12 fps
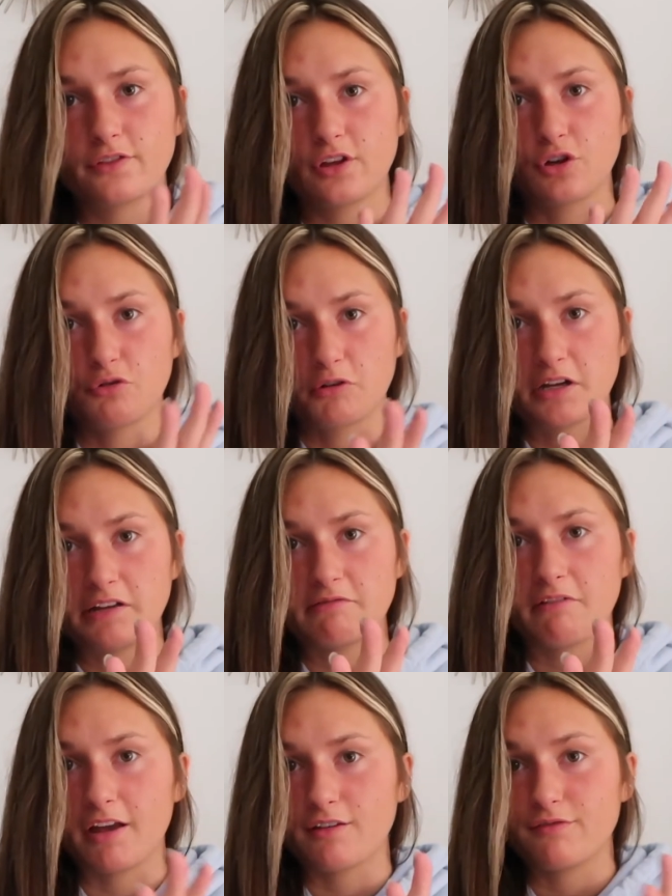the green
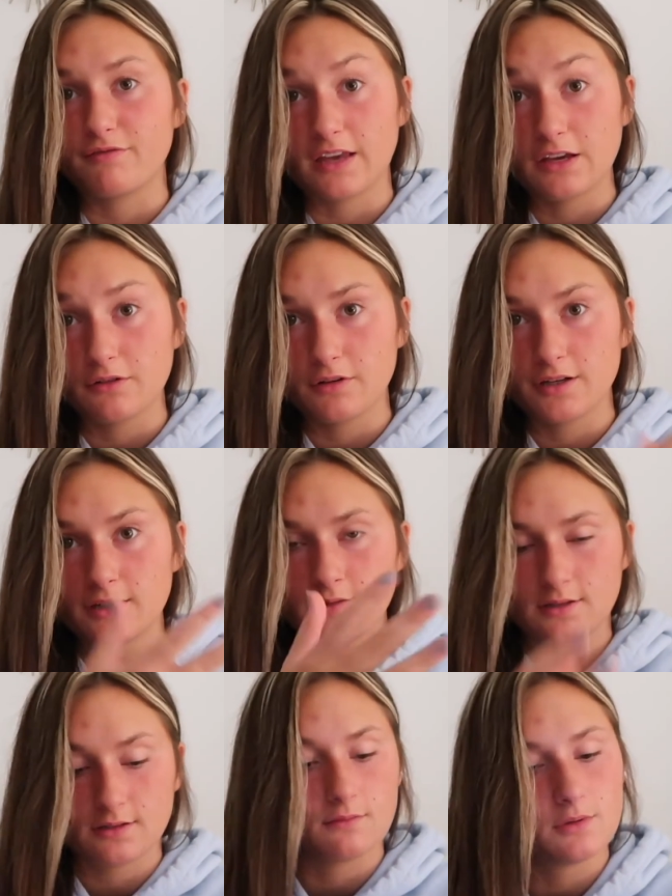like a fake
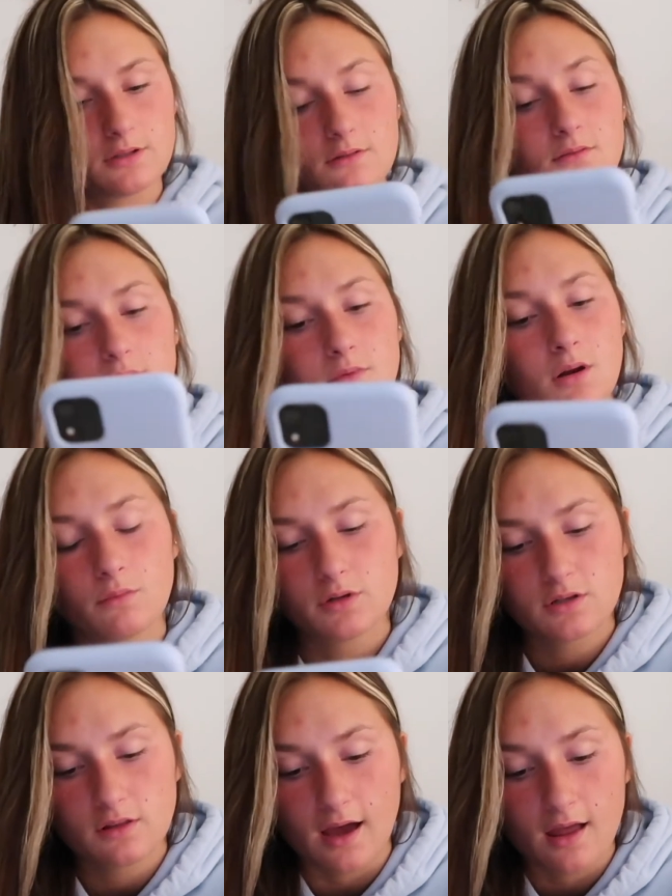green, and we don't want to
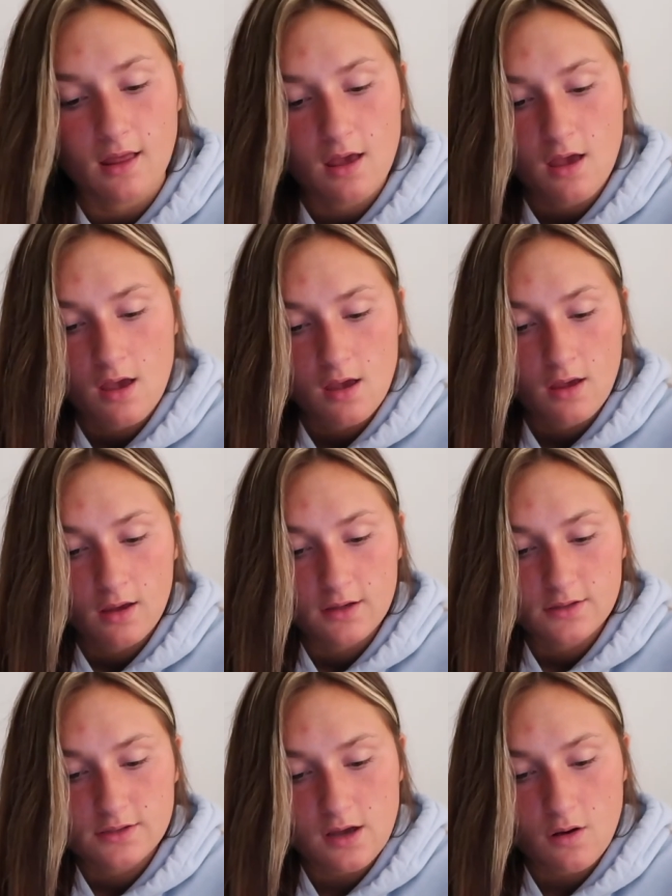do that.
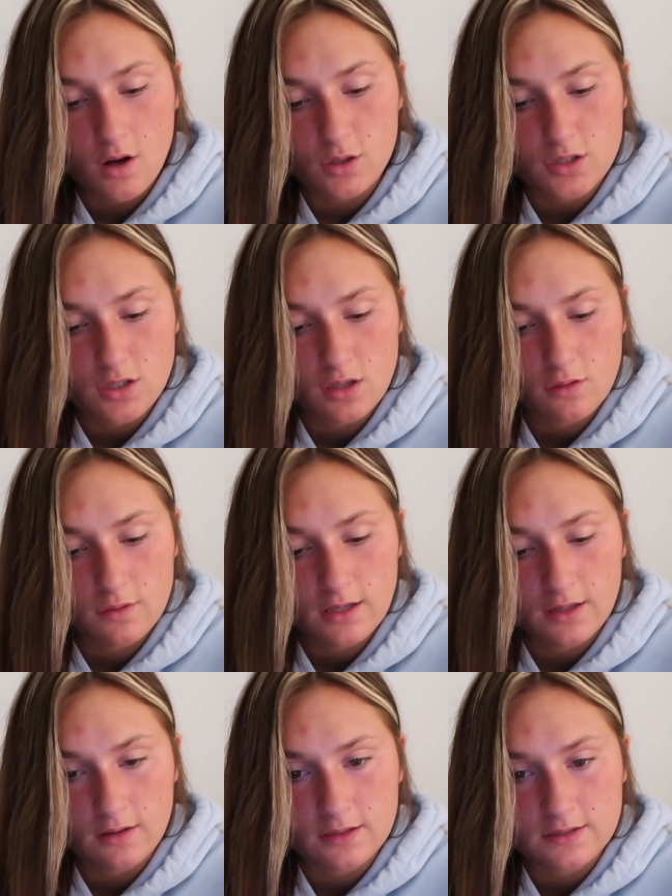So I'll show you
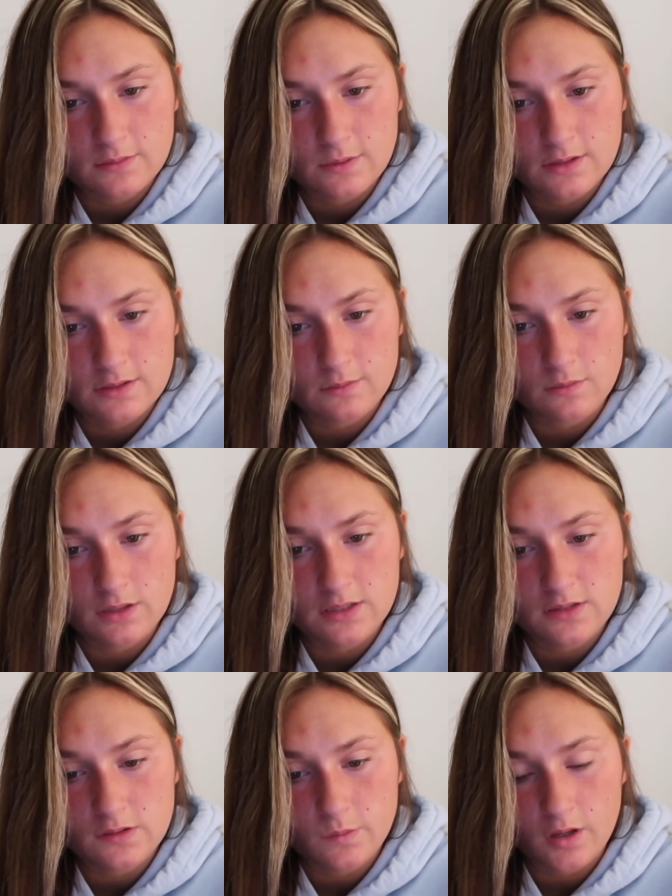again. This
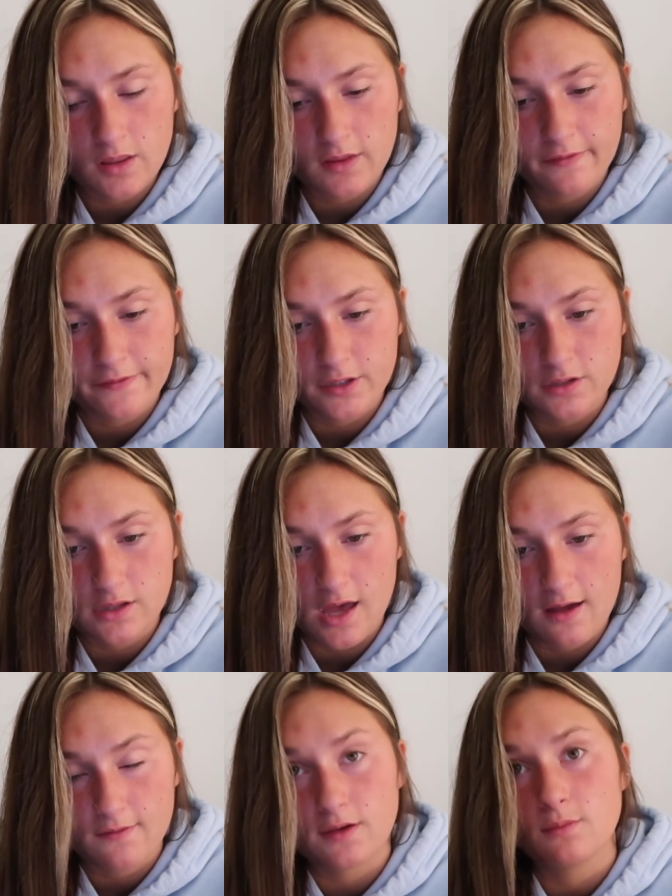is what the filter
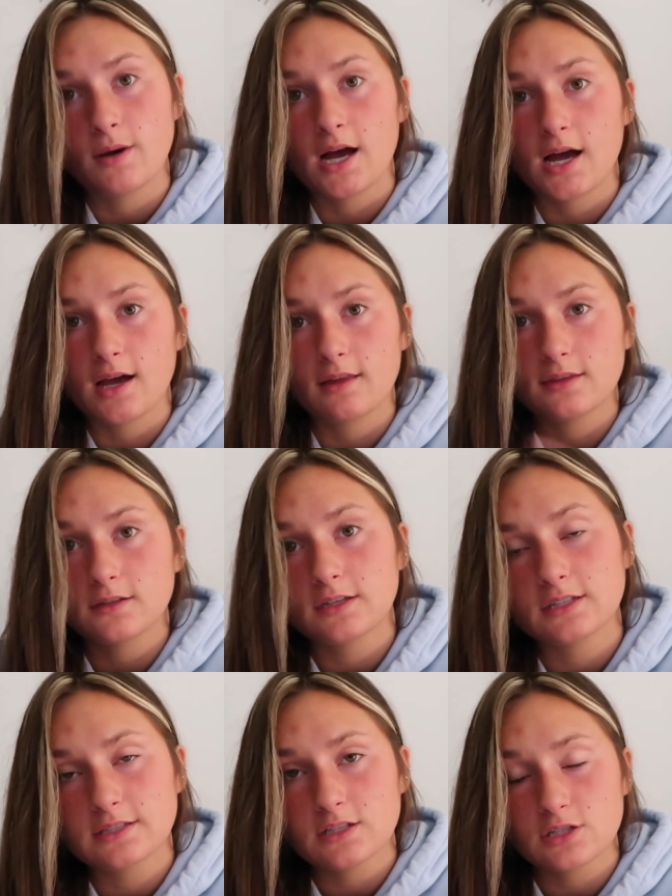that if you buy, the
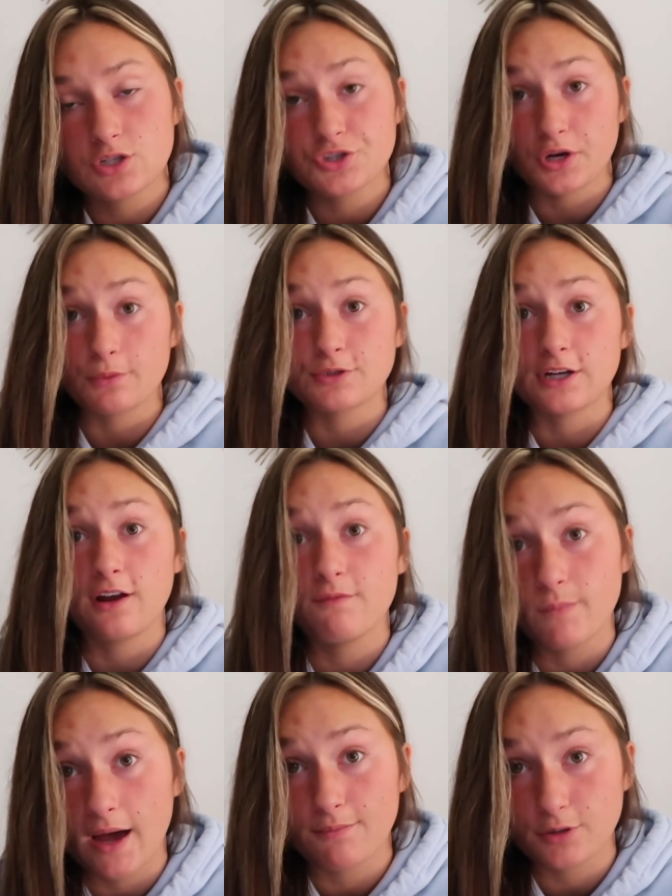link's in the description of
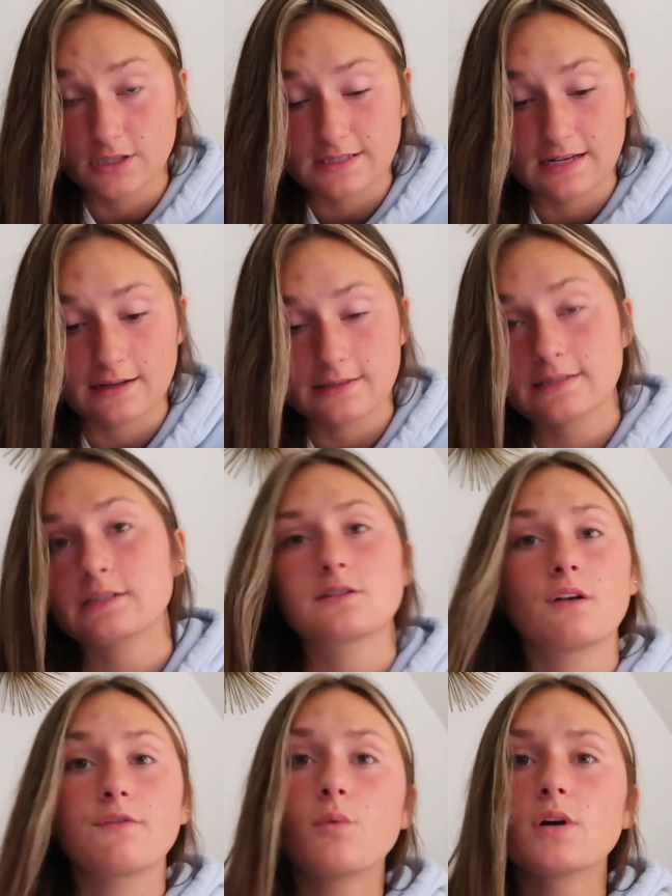my presets.
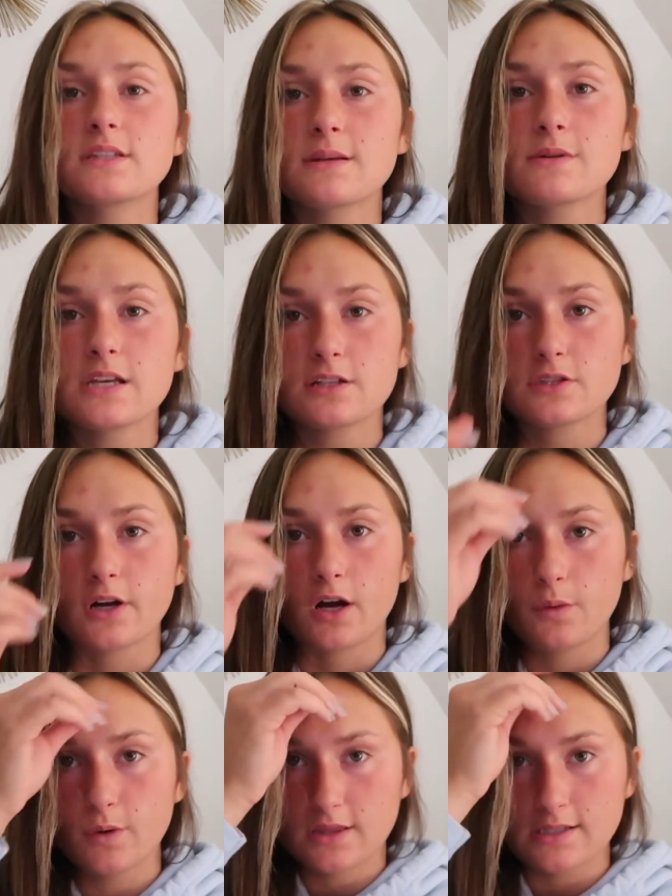So if you want something to get
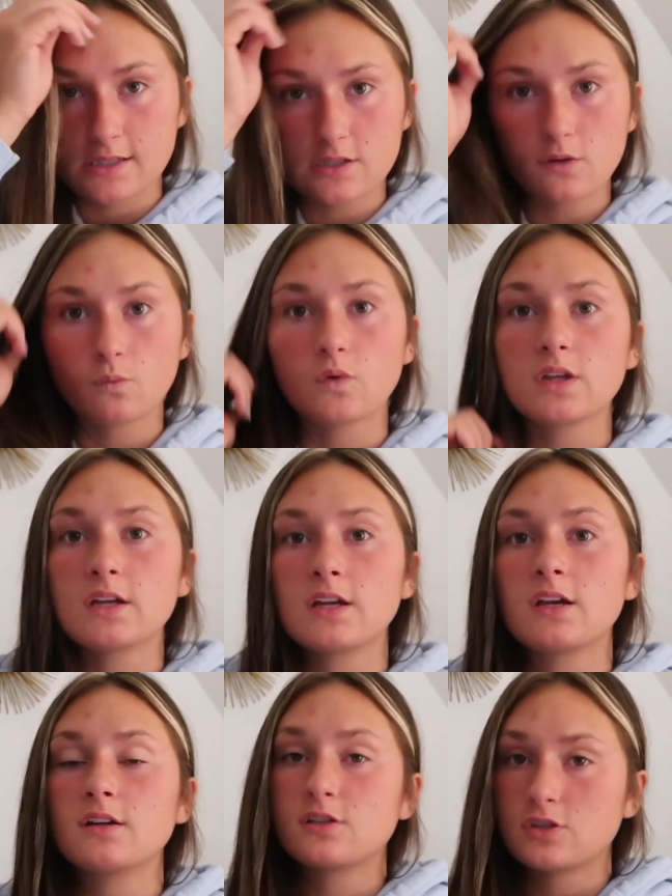started with, this is a really
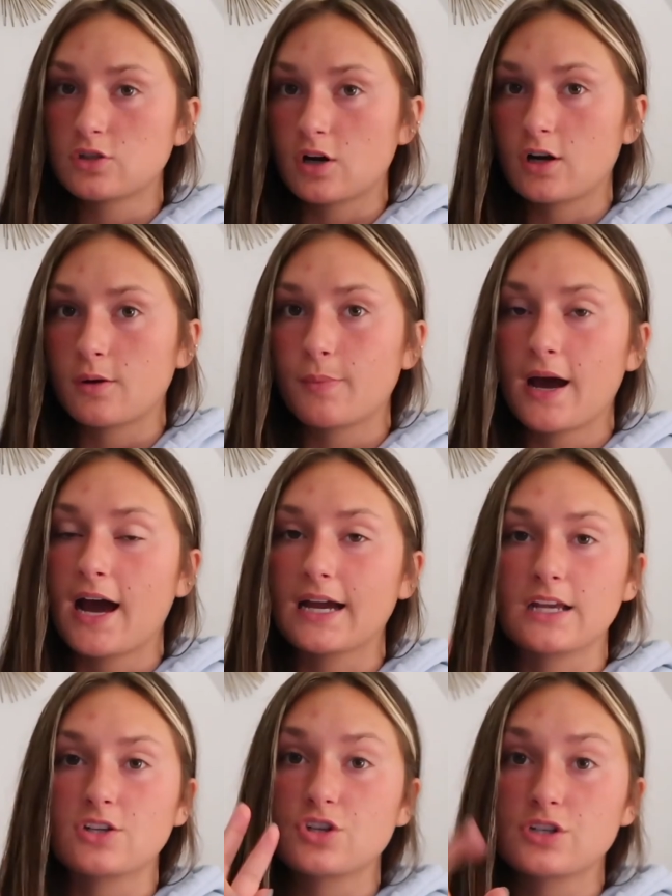good starter
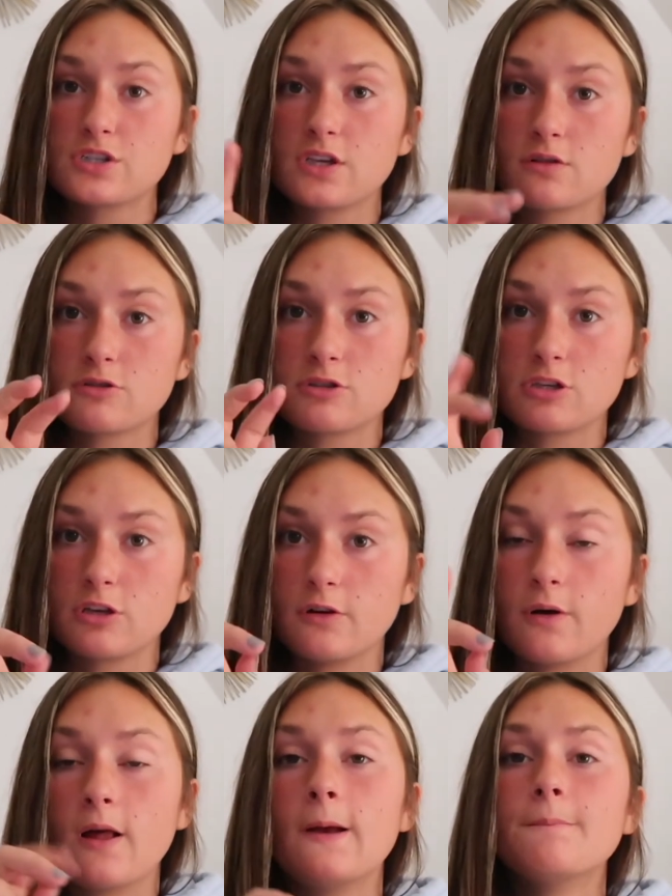pack. It's just those two,